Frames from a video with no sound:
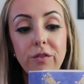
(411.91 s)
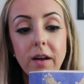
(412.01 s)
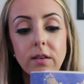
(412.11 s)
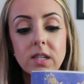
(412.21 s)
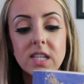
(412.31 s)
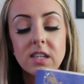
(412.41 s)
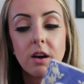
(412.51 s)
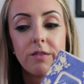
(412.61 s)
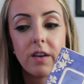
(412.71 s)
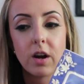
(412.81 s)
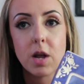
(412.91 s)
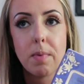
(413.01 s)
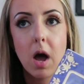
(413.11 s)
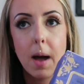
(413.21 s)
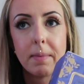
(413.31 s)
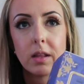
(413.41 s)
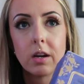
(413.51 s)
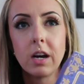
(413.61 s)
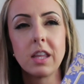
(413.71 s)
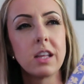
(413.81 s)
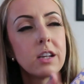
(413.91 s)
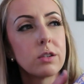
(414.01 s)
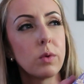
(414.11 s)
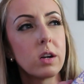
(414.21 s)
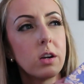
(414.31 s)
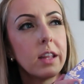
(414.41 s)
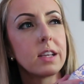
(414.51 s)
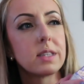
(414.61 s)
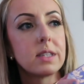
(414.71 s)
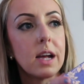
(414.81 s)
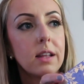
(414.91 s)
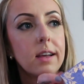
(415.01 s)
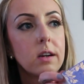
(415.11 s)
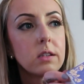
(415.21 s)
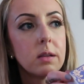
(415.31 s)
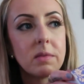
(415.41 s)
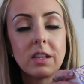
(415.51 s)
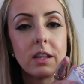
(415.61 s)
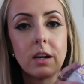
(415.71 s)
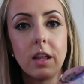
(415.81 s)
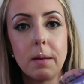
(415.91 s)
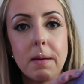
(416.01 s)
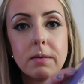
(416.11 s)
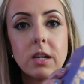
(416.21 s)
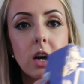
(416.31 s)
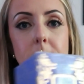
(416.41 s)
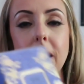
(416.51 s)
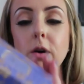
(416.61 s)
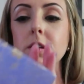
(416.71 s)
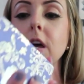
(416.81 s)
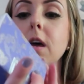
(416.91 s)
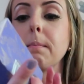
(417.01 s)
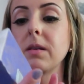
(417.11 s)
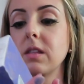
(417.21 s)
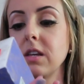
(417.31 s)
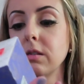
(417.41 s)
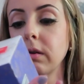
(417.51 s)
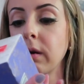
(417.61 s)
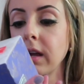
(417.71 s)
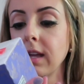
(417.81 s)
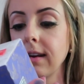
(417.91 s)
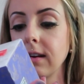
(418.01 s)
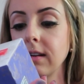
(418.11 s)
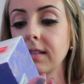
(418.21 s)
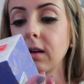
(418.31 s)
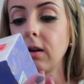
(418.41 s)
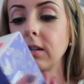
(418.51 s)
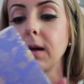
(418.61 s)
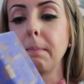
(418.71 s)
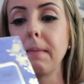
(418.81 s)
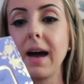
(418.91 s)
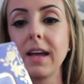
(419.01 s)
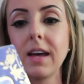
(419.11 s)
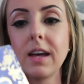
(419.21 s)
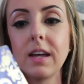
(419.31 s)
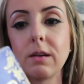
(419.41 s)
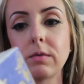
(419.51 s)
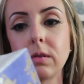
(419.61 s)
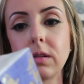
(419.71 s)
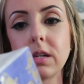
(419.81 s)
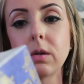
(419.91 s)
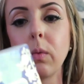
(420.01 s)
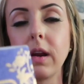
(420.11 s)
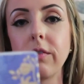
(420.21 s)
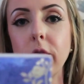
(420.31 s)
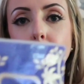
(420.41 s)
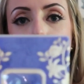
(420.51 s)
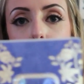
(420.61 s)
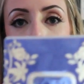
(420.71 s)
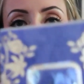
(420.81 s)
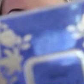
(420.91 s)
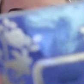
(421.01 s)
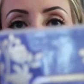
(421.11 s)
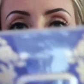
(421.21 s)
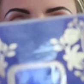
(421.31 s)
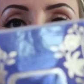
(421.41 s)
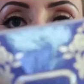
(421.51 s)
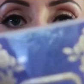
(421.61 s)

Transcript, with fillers: fragrances are very popular. I think there's one called like Stella or something that a lot of people talk about. But this one right here, it's called Maya and it was only $24.